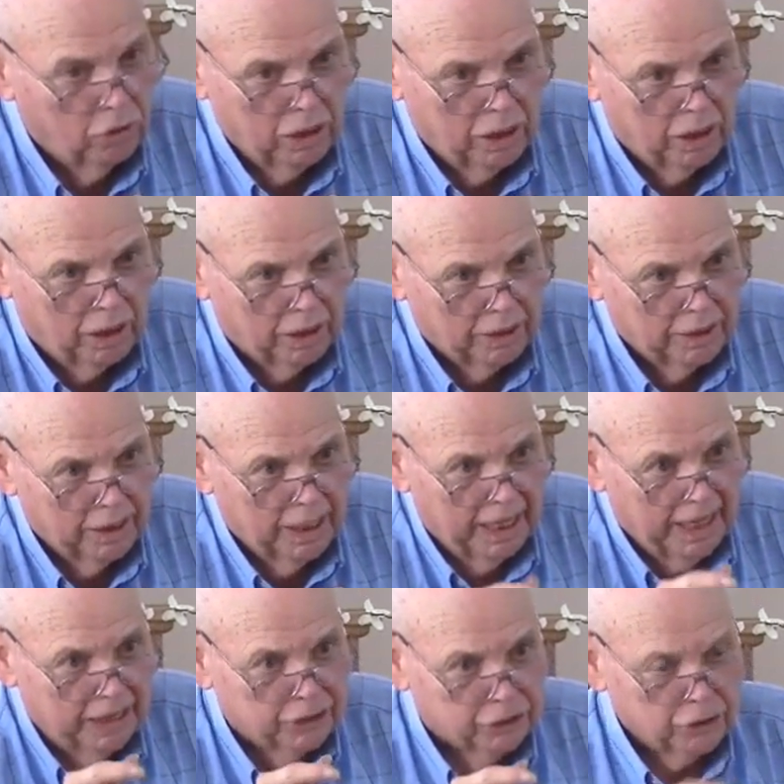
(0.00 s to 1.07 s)
O God.
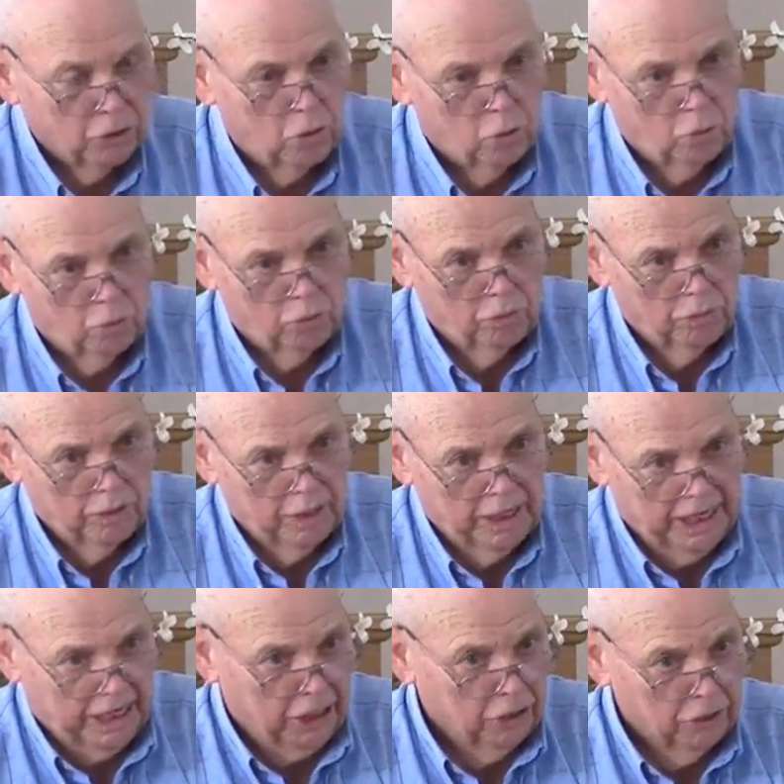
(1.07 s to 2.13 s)
And so
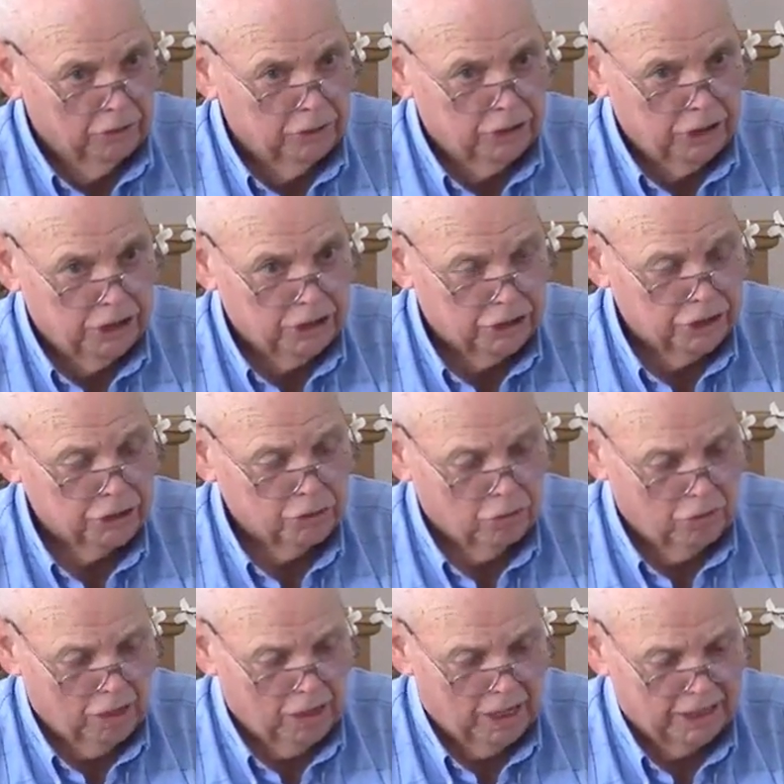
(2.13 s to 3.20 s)
here Jesus
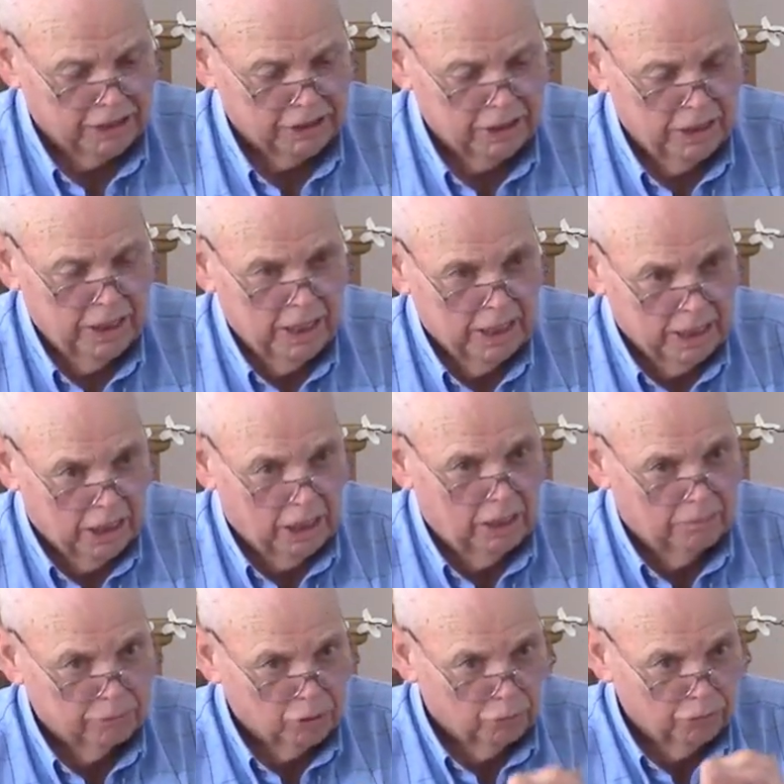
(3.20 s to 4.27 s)
Christ
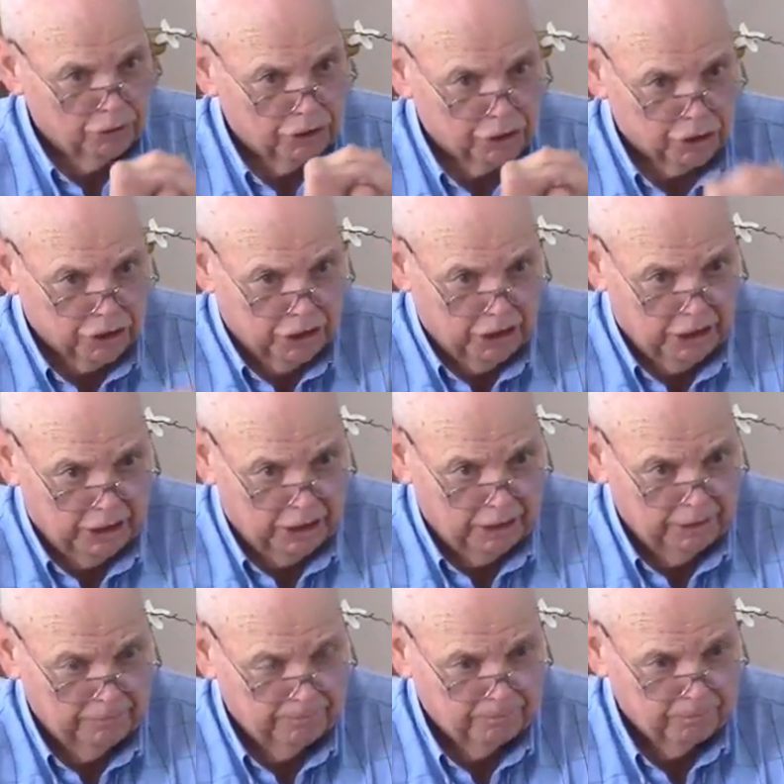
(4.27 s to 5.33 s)
comes on the
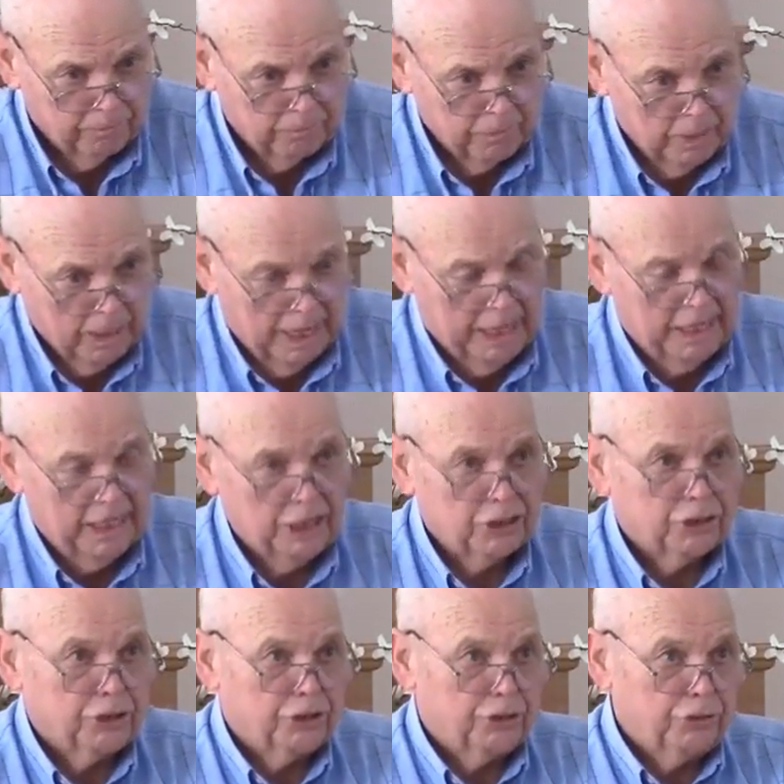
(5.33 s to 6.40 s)
scene and he's
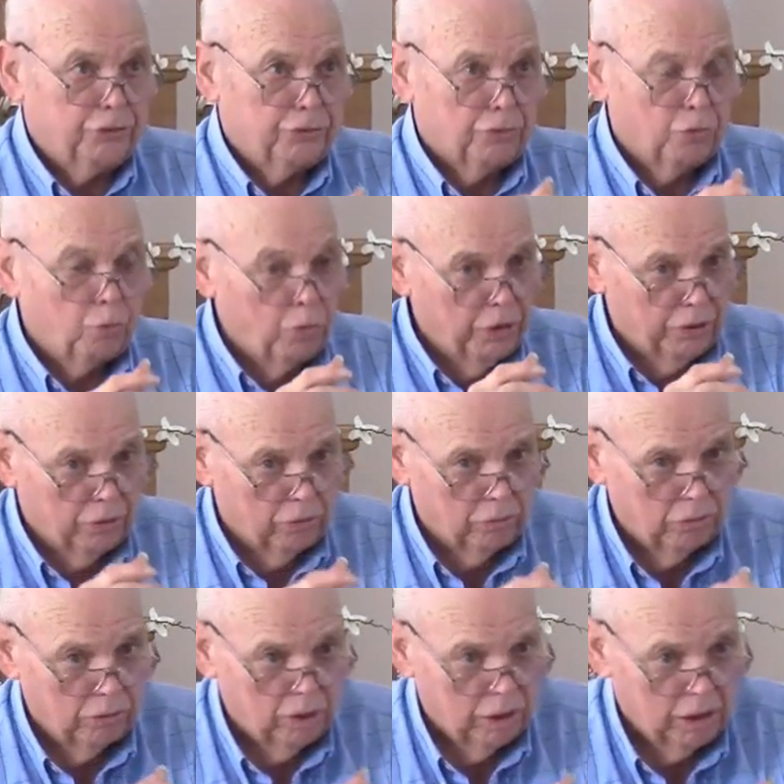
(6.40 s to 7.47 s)
to do the
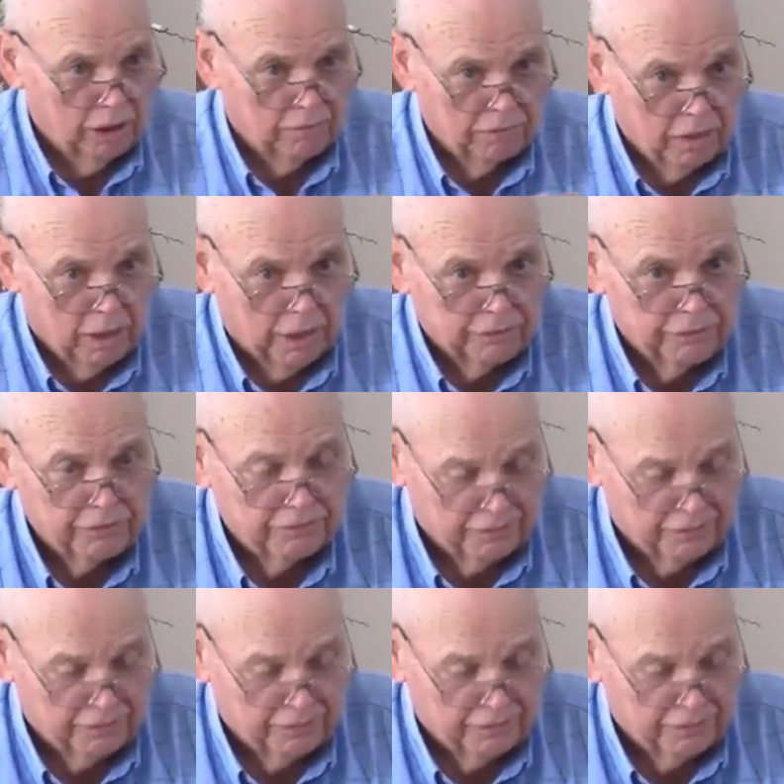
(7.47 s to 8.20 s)
will of God the